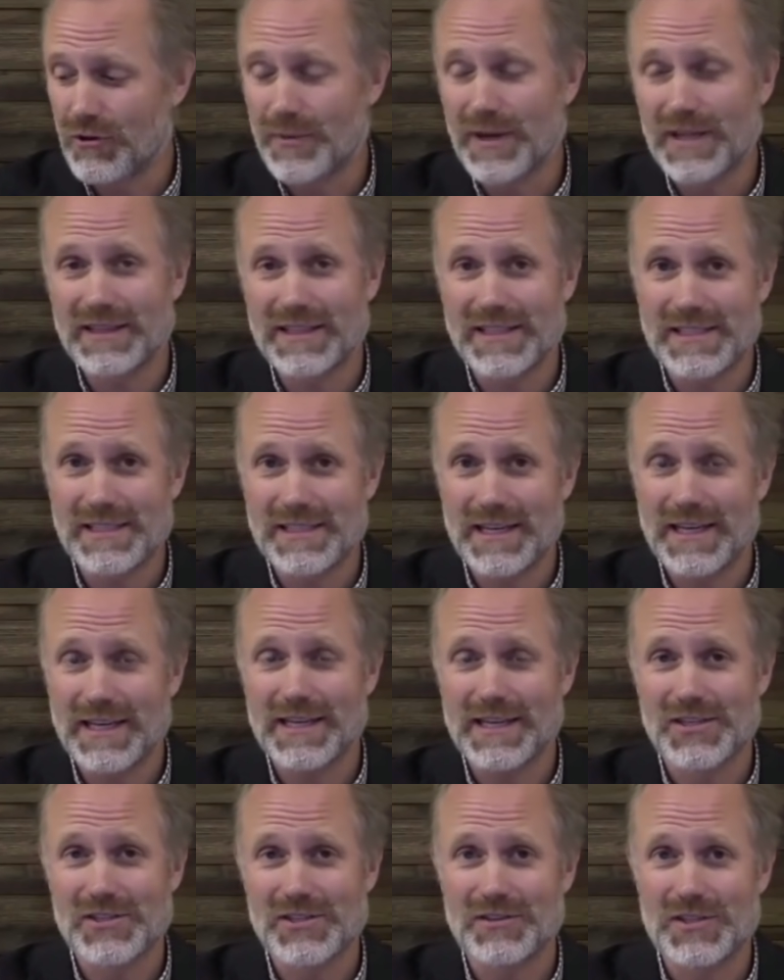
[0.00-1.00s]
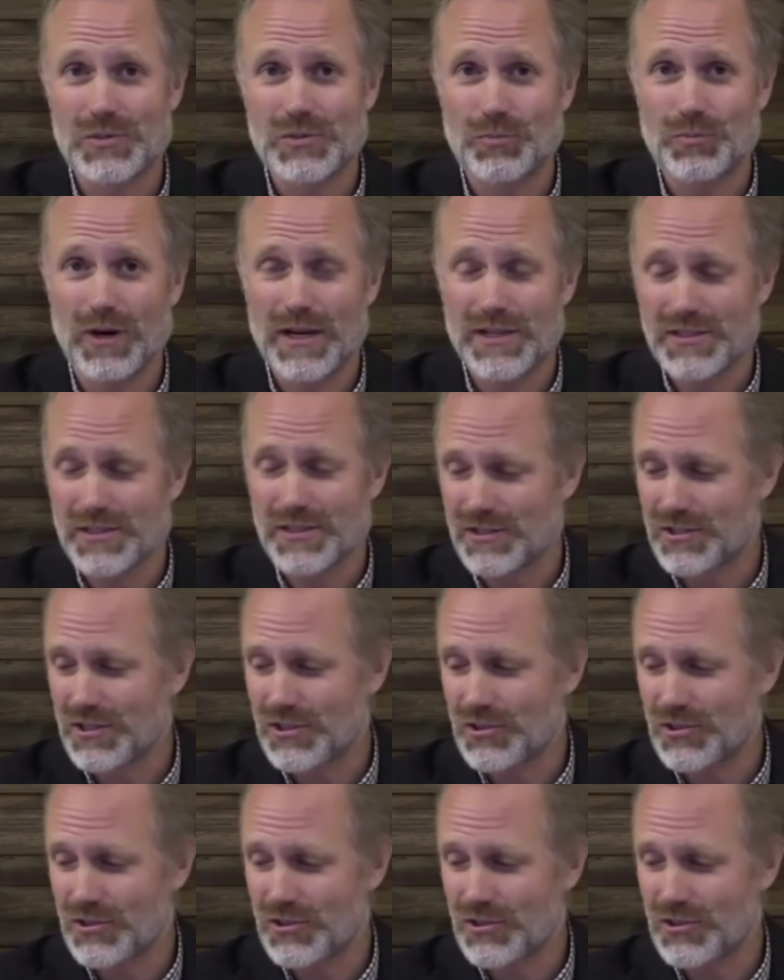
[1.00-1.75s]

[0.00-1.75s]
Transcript: about the stickiness of these prices,